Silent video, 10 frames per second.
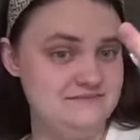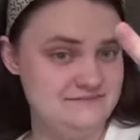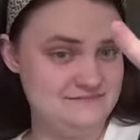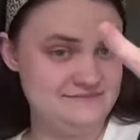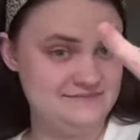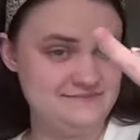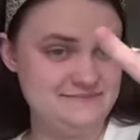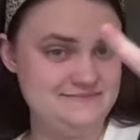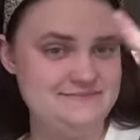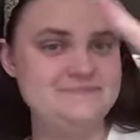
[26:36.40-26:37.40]

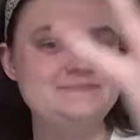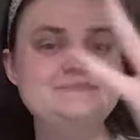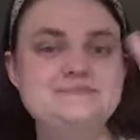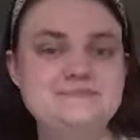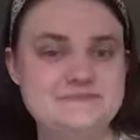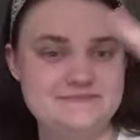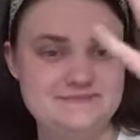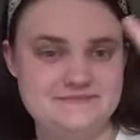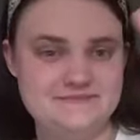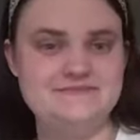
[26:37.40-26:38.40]

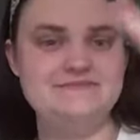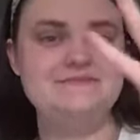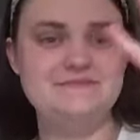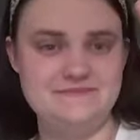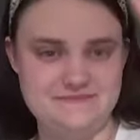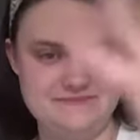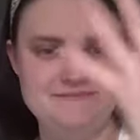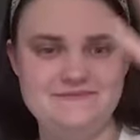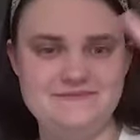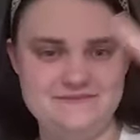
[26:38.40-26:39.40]

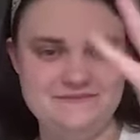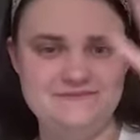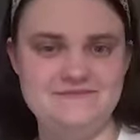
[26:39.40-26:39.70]
Nothing is said.